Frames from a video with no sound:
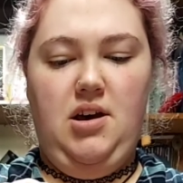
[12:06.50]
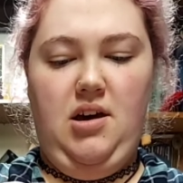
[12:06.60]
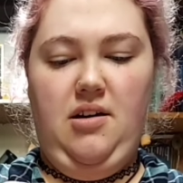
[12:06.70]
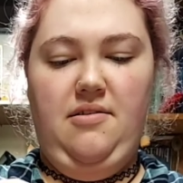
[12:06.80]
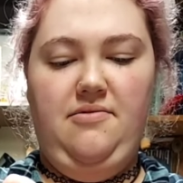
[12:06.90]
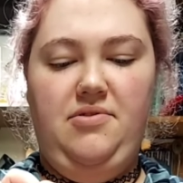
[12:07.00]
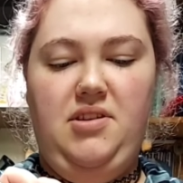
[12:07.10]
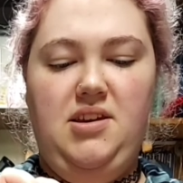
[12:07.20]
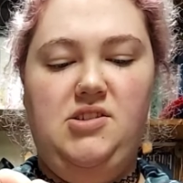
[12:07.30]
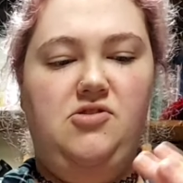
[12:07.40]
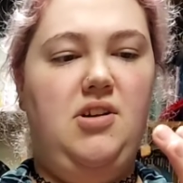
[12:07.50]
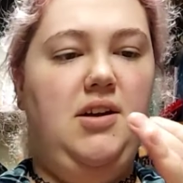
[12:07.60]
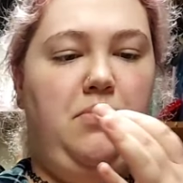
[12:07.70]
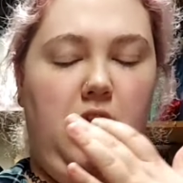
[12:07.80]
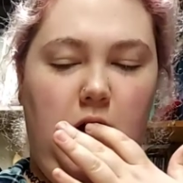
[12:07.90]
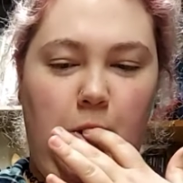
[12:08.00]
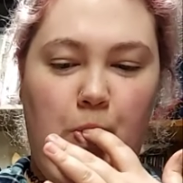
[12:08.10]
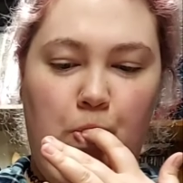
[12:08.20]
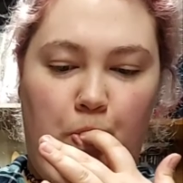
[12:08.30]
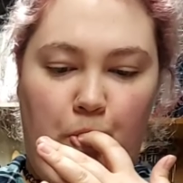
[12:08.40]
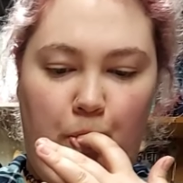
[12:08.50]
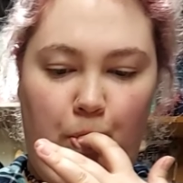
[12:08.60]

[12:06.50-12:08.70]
of the strike bar. Hmm.